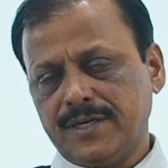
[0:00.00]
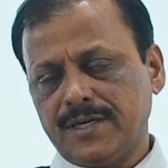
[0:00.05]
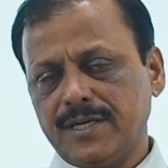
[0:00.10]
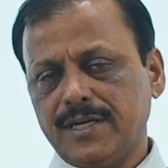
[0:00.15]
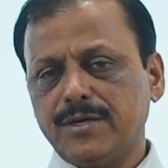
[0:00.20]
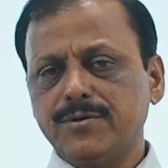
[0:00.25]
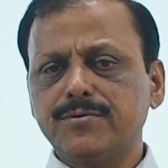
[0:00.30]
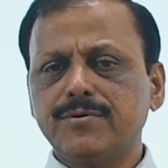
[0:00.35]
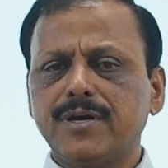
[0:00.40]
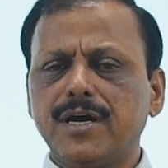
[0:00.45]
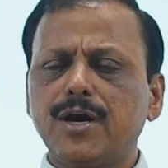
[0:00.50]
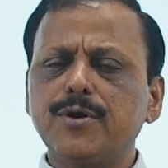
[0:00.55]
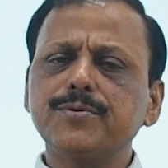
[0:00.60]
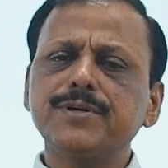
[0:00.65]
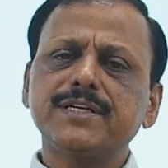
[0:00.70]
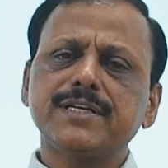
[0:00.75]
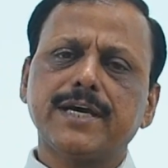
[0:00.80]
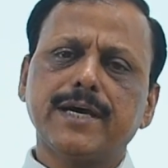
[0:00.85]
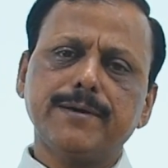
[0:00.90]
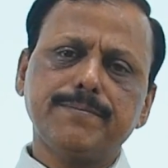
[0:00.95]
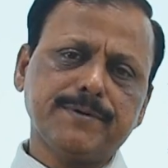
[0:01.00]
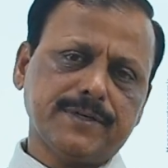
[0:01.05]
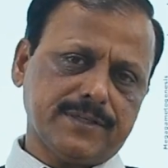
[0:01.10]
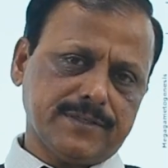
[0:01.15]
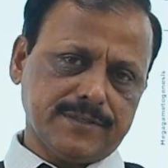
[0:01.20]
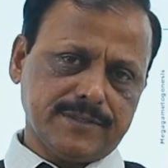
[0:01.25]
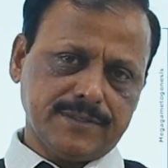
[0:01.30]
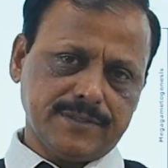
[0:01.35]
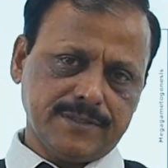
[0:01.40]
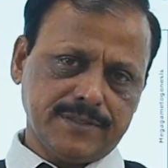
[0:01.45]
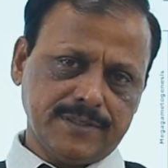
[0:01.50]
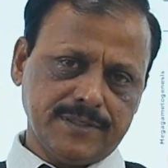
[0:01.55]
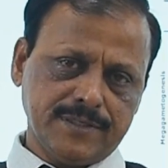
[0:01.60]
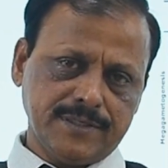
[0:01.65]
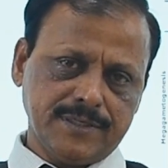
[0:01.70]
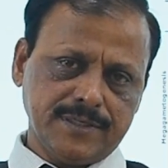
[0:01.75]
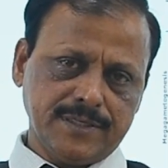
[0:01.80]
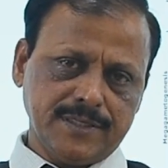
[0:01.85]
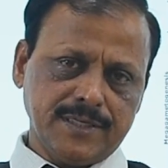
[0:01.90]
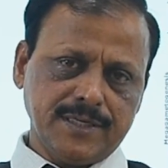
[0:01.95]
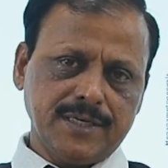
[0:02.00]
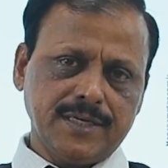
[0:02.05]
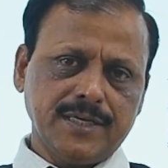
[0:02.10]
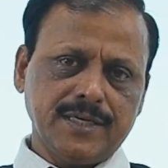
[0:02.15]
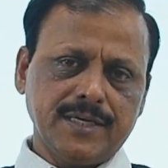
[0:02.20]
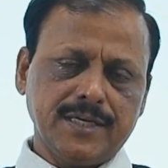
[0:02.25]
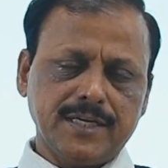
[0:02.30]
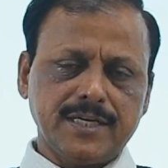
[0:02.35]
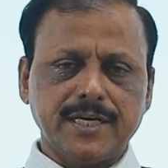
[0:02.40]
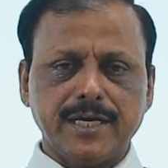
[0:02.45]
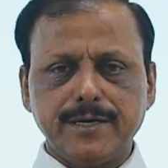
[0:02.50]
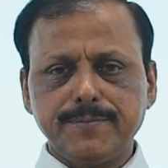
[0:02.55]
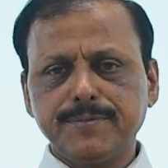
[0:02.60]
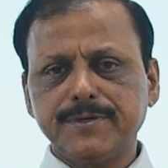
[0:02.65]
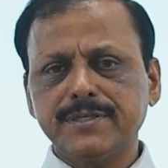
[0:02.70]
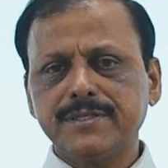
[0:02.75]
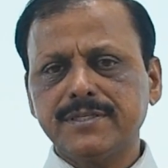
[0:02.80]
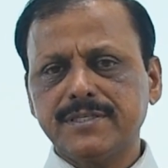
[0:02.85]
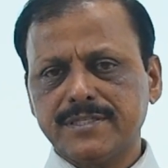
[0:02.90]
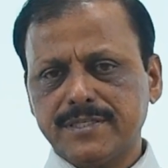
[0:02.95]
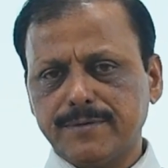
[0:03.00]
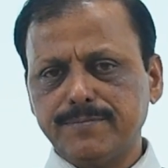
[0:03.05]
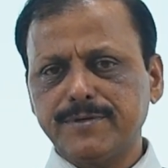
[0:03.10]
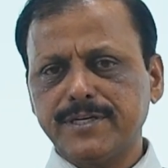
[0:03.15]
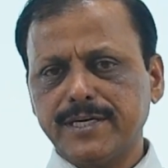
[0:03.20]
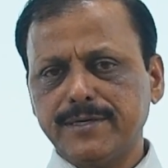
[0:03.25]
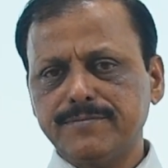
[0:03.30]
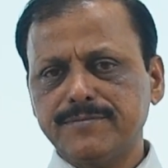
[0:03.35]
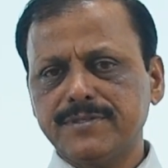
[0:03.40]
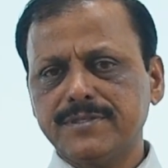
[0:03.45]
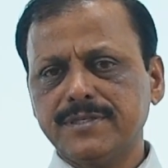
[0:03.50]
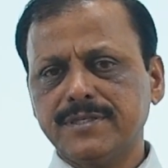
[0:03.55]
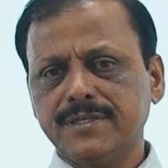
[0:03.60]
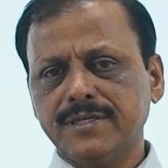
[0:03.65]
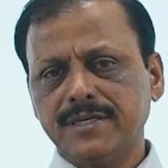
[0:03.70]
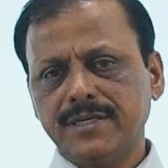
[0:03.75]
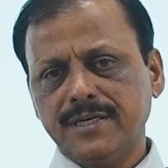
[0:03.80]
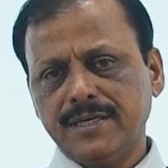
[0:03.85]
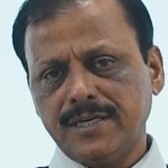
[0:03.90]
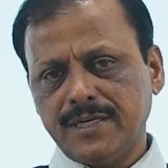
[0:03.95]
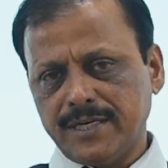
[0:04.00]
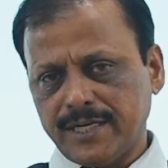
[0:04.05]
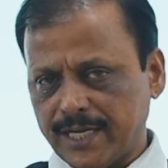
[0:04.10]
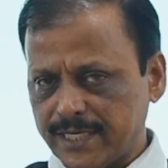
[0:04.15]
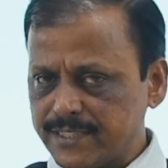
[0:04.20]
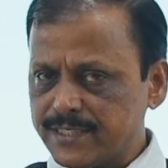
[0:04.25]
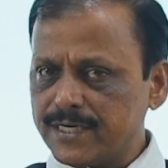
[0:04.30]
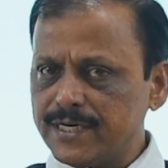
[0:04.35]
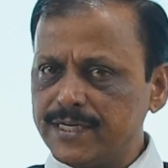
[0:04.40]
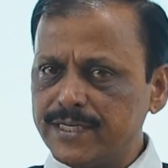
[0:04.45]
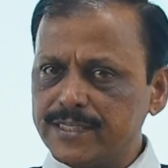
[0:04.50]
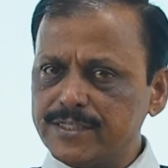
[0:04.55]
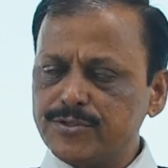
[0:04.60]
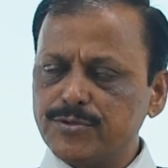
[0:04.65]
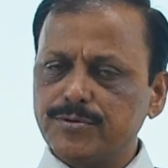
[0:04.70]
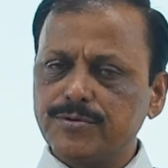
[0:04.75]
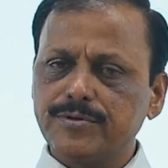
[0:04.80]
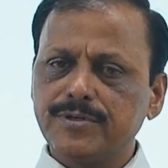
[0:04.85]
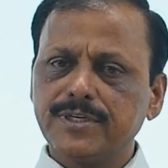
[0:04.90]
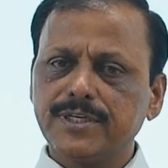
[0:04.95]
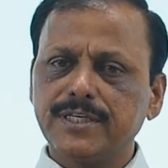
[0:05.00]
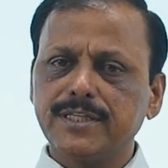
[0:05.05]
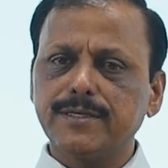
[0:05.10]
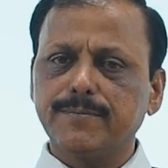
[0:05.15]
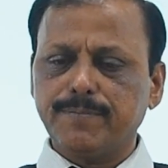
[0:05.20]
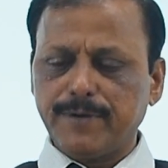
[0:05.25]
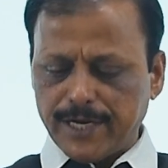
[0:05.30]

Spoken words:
Now, how it happen? It happen sometimes naturally also in the